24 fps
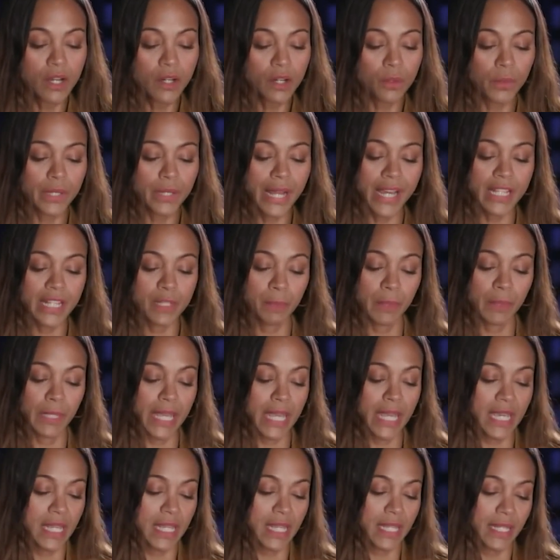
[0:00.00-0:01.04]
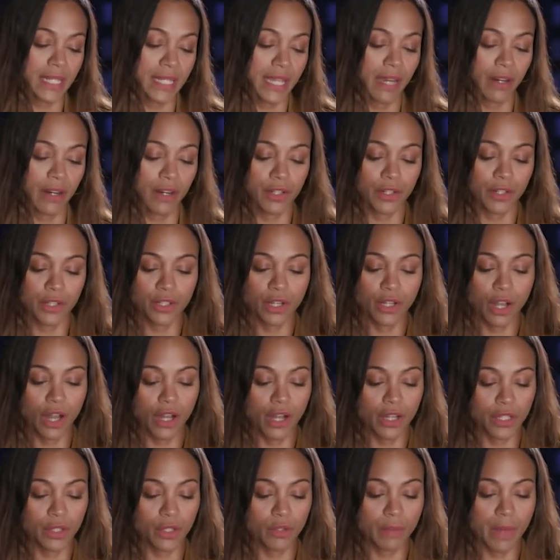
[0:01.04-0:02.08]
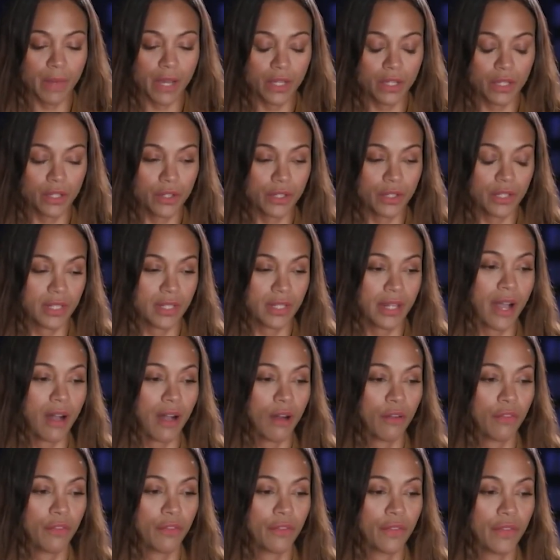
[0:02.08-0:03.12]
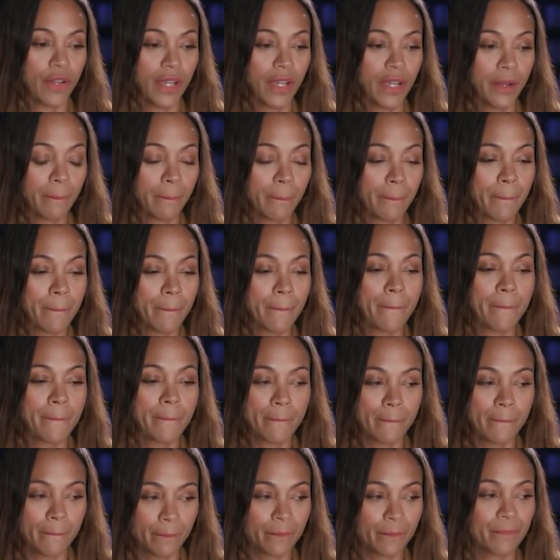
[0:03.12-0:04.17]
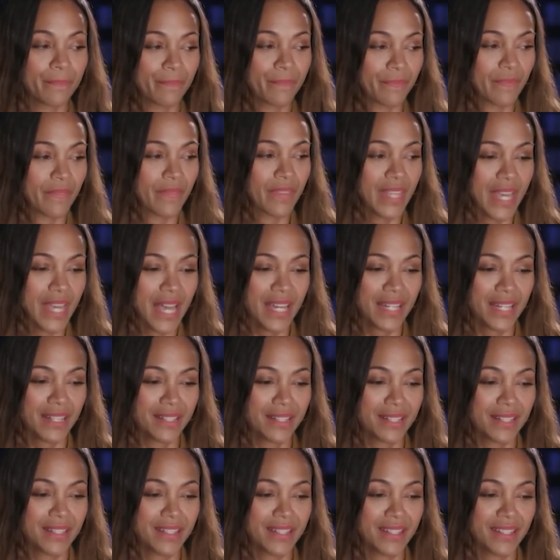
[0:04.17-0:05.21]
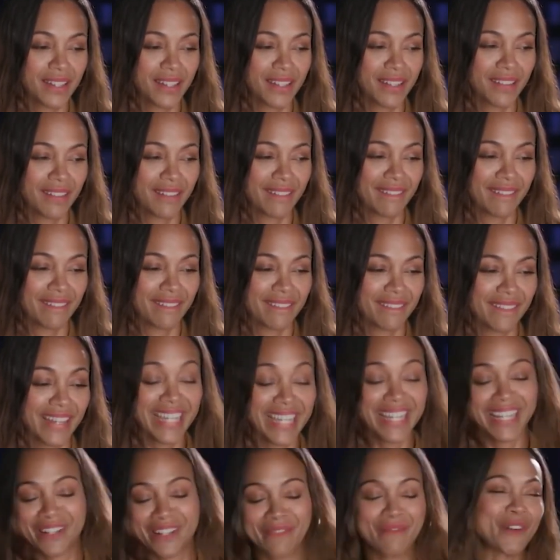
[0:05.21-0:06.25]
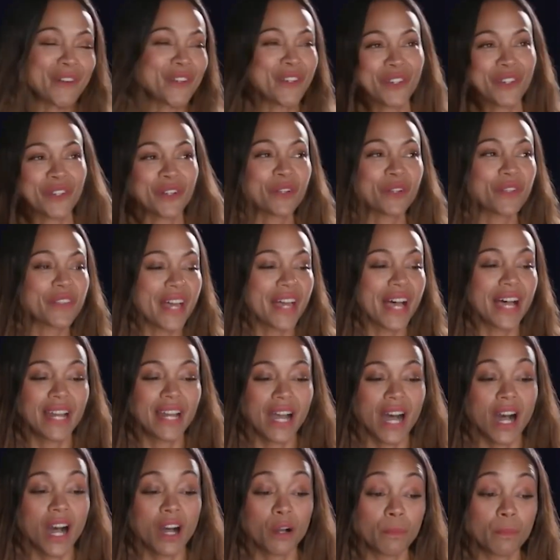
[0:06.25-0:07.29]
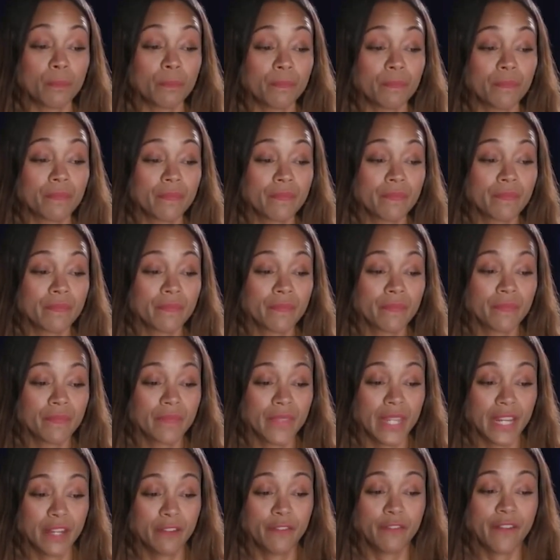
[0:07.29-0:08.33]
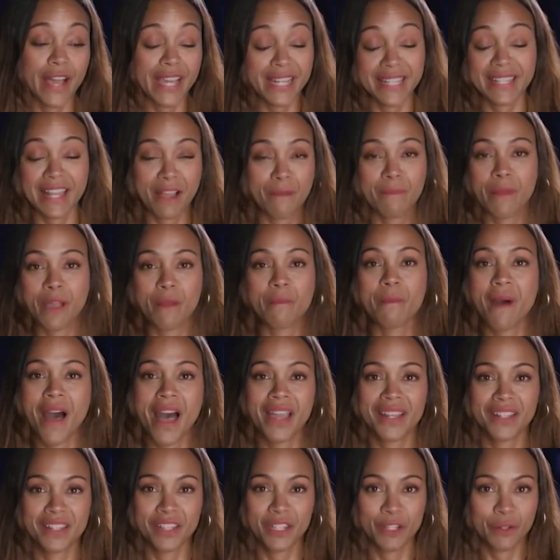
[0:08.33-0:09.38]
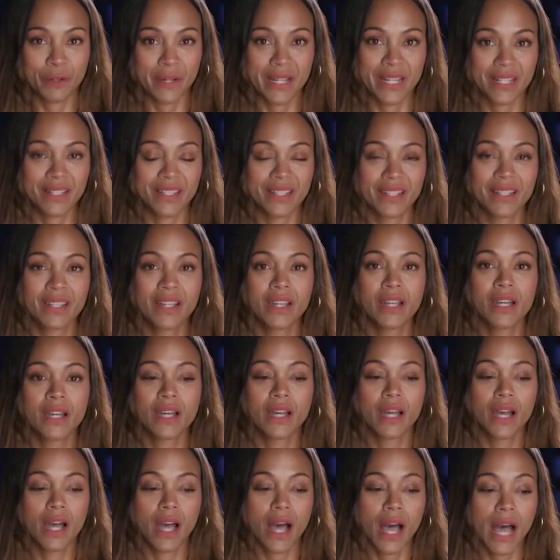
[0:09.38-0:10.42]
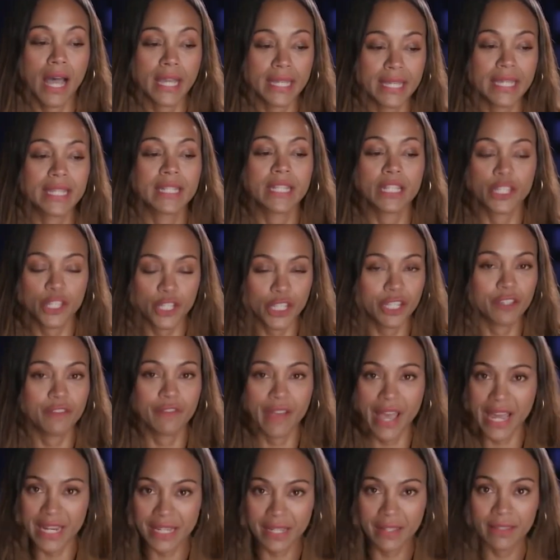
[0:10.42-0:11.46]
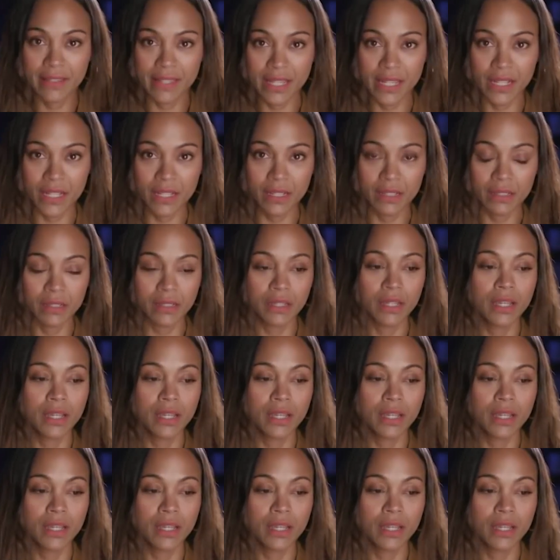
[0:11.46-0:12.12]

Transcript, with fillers: what has playing this character taught you about yourself? That I get emotional, that, um, that if I set my mind to it, I can achieve anything